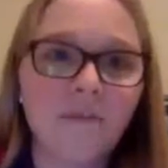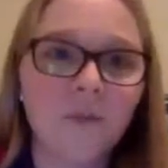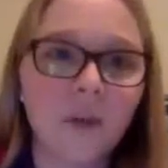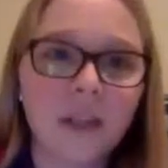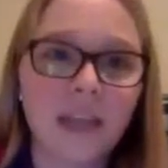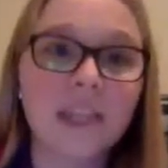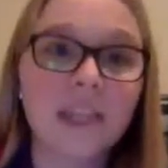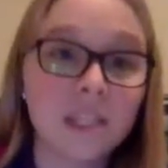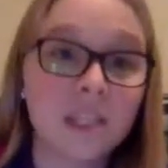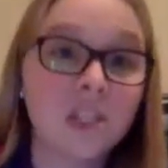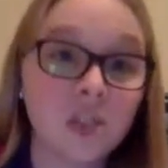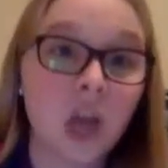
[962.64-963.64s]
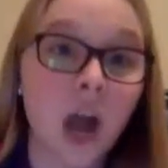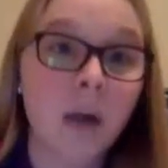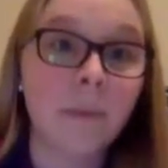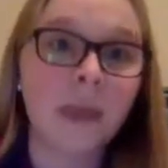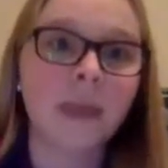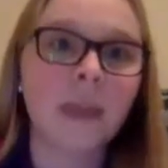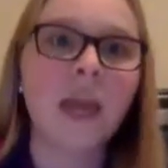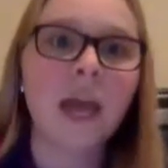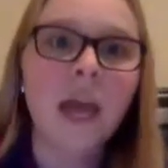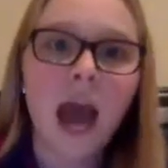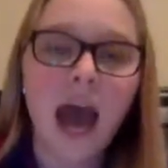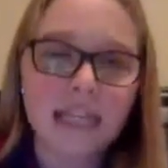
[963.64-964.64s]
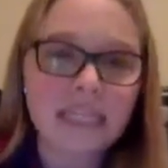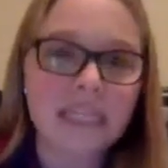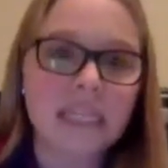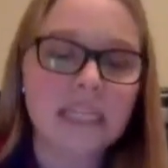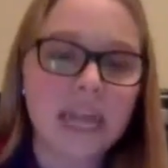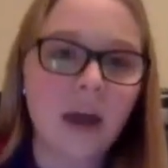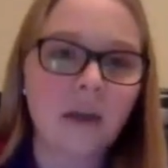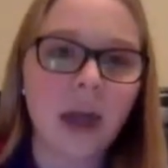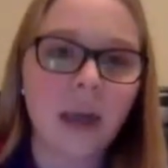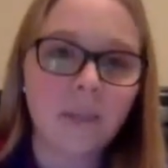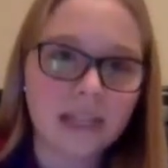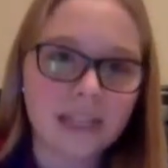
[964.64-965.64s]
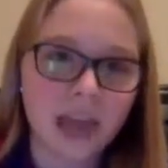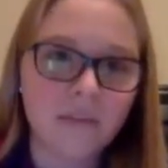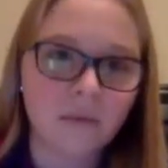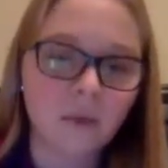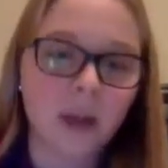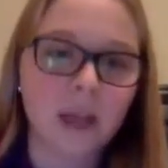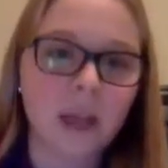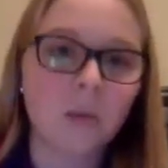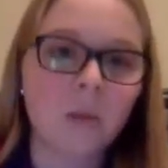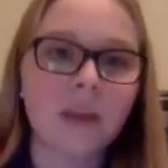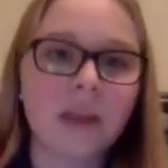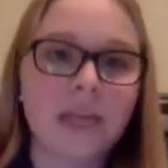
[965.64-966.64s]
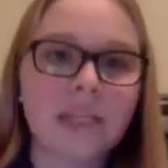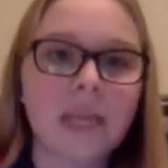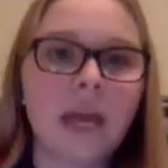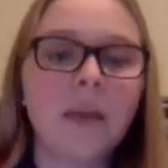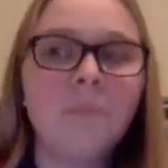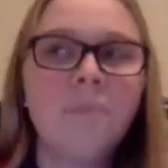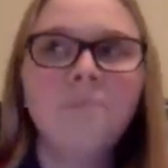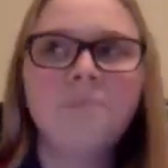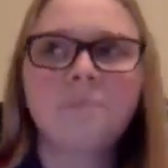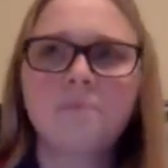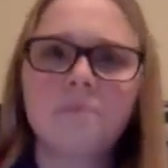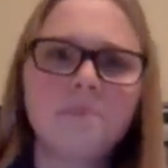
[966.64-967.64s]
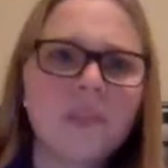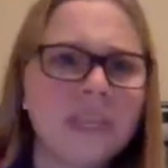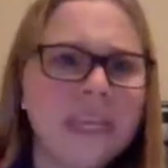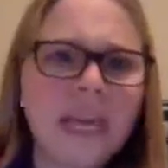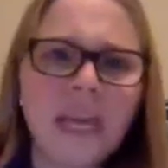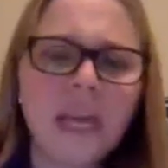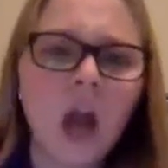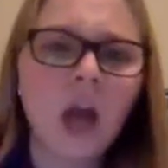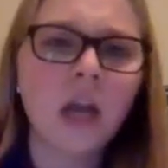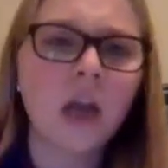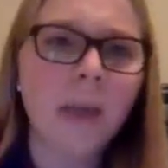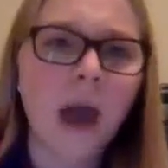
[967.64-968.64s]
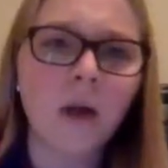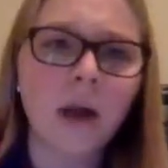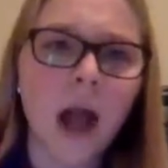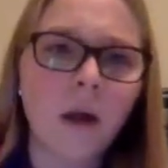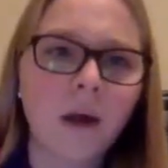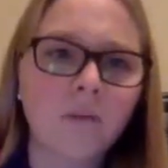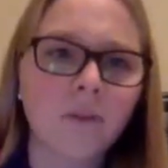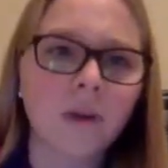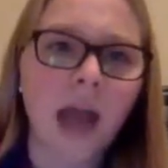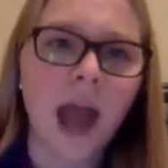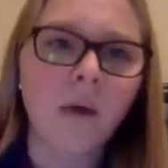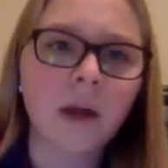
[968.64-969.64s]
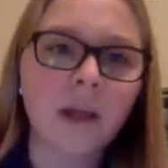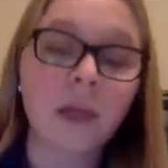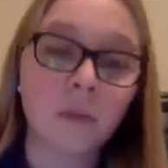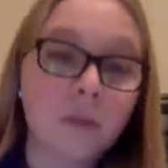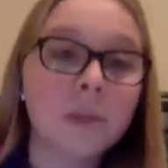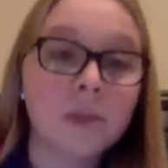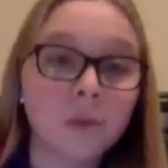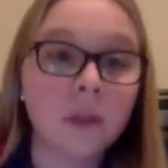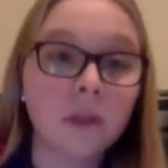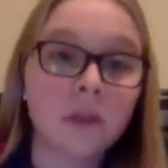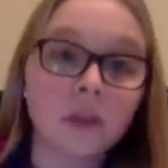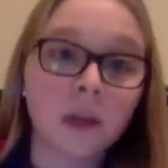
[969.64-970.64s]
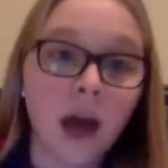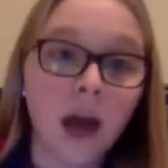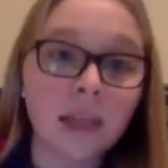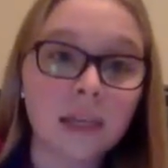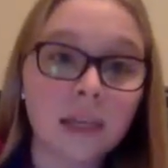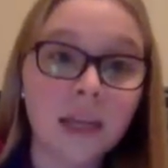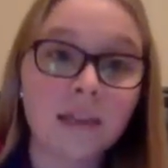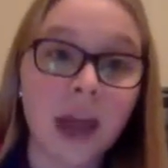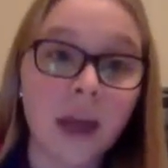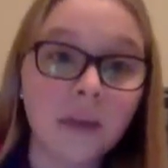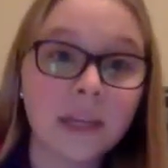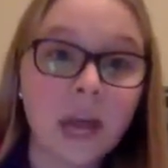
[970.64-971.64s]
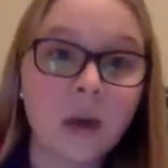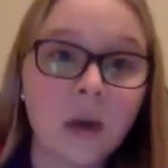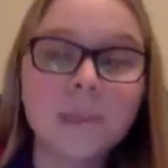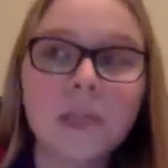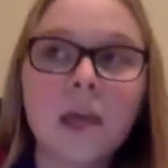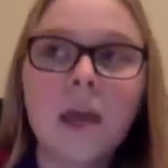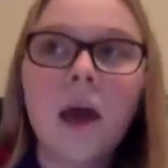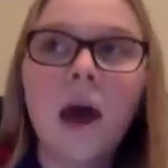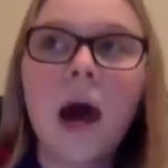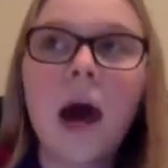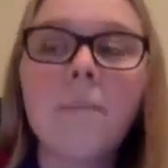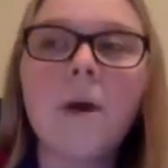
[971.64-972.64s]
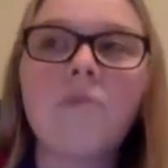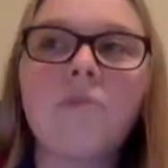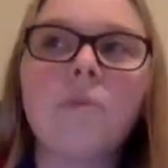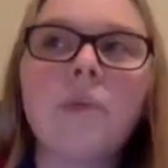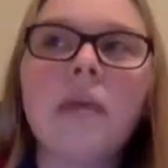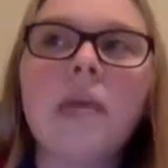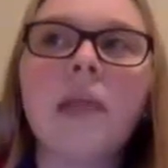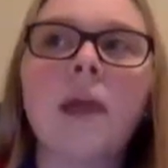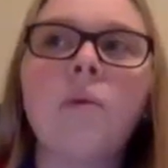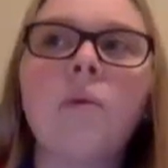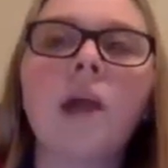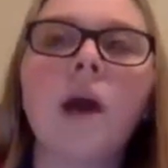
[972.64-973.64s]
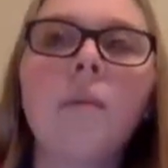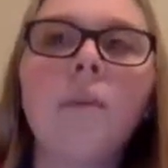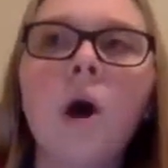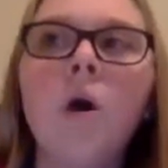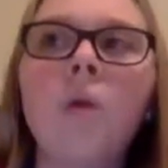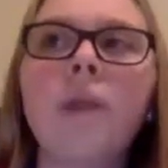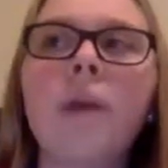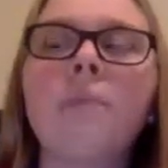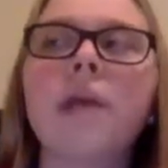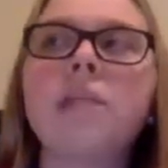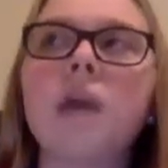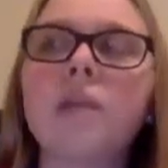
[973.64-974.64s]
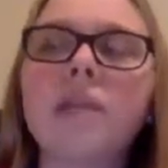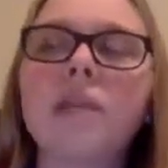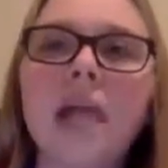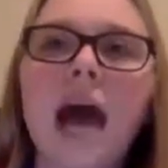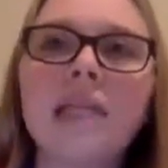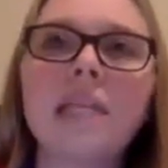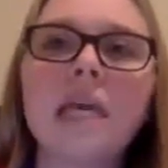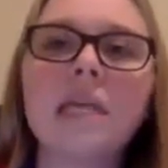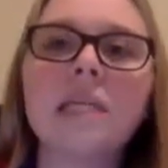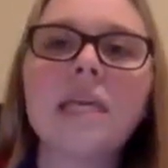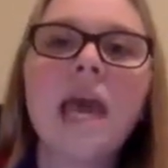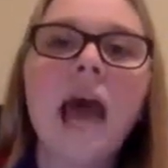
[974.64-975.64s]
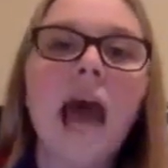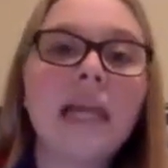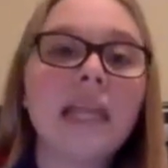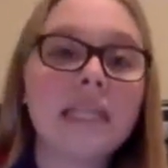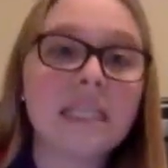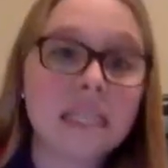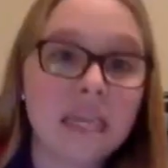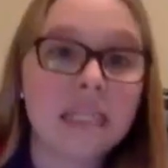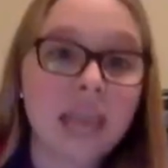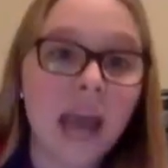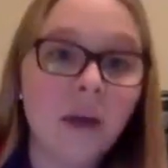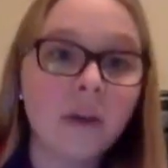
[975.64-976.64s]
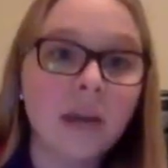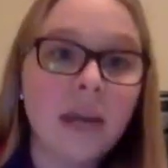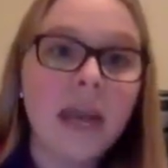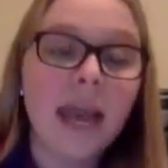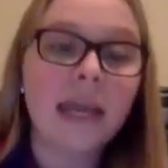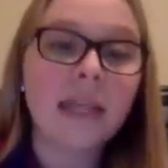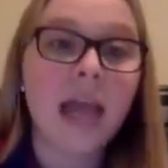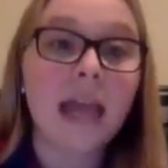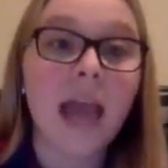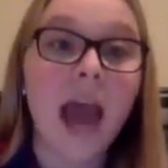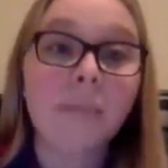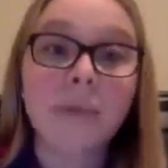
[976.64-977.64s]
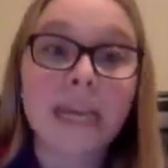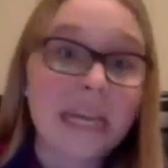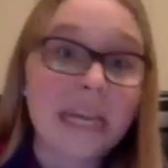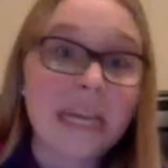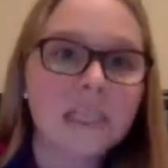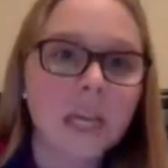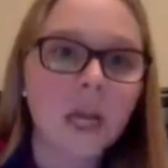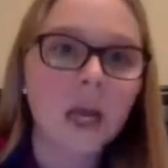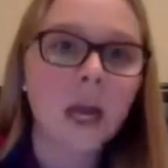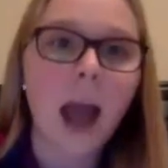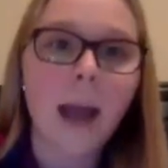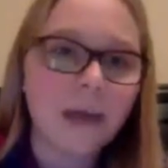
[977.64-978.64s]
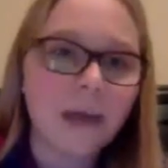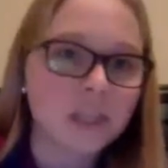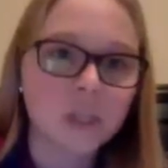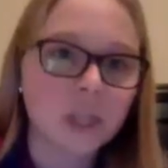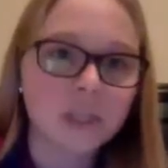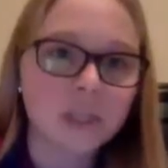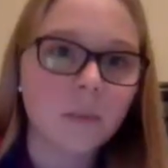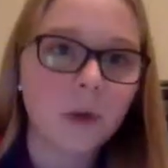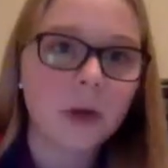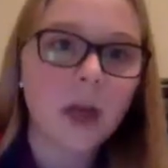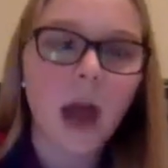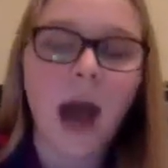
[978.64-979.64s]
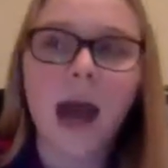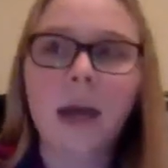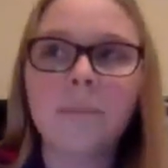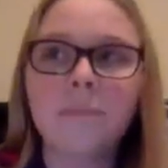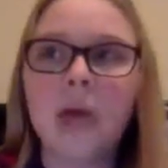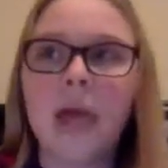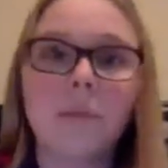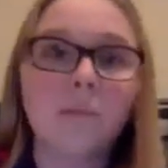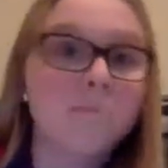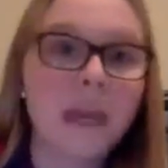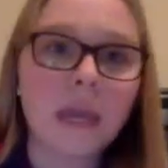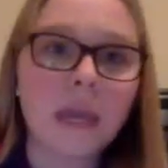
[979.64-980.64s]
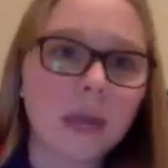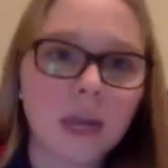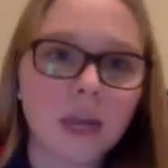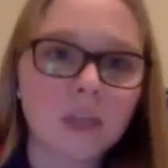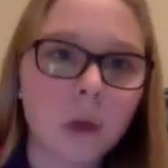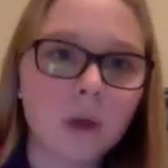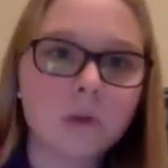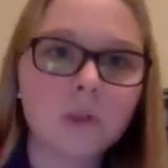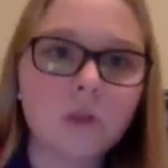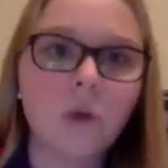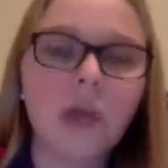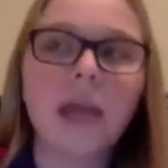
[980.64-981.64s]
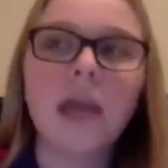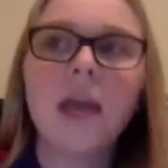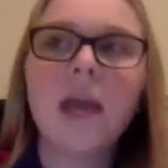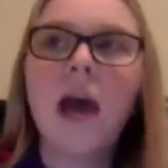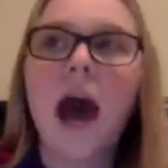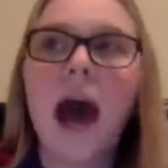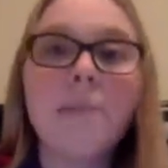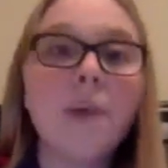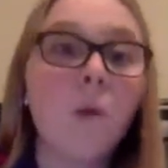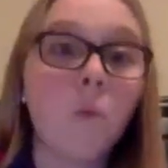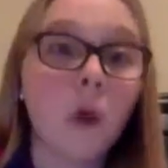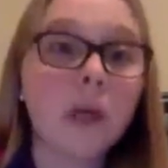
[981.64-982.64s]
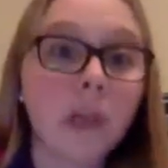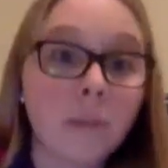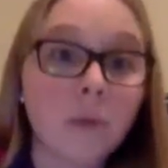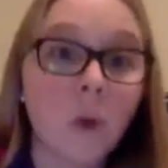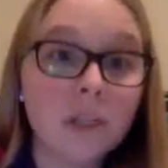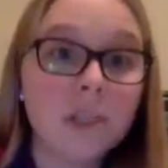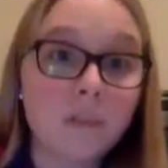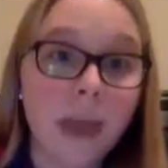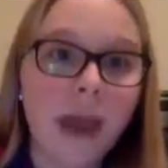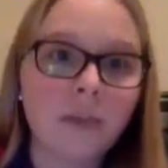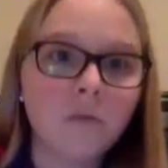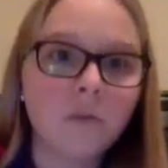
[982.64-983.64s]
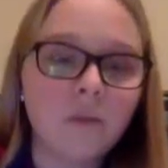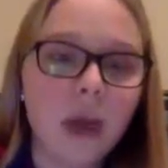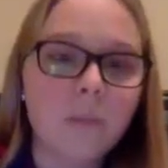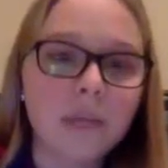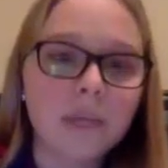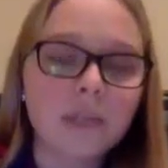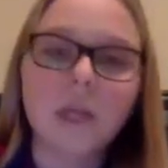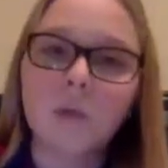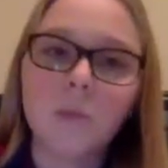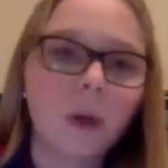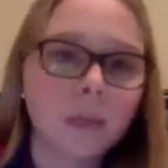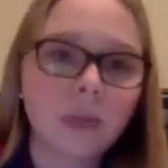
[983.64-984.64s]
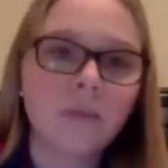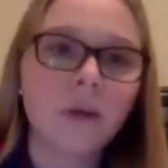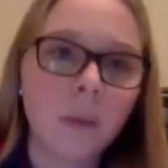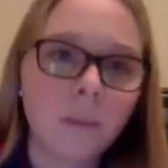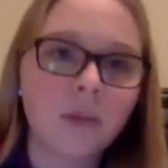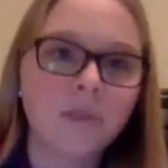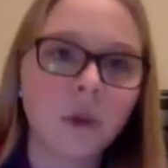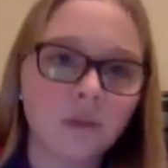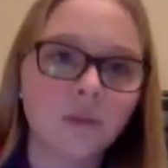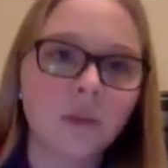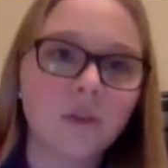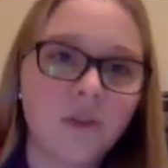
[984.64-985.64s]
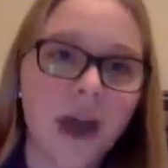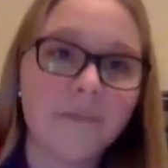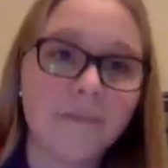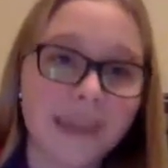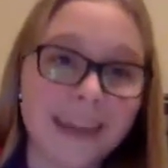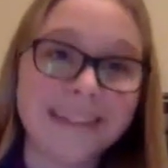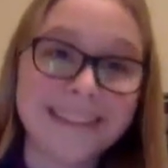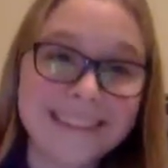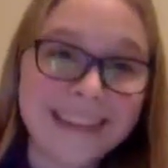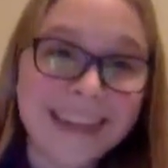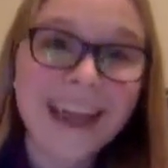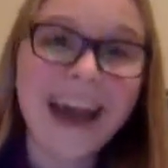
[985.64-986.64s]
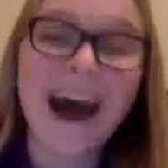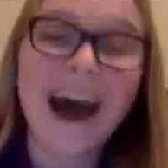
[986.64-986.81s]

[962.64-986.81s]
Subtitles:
for it. Like this is a job and like I sit down, I make time for it. Like whether that's like getting on a power hour for an hour, like we've been doing those a lot lately and that really helps. But for me, like when I come home and I'm like done with classes, I like sit down and like I'm eating dinner, I'm messaging someone, I'm like making my next post, or like I'm at work and I'm going to the bathroom for 5 minutes, like you better believe I'm on my phone for those 5 minutes. I'm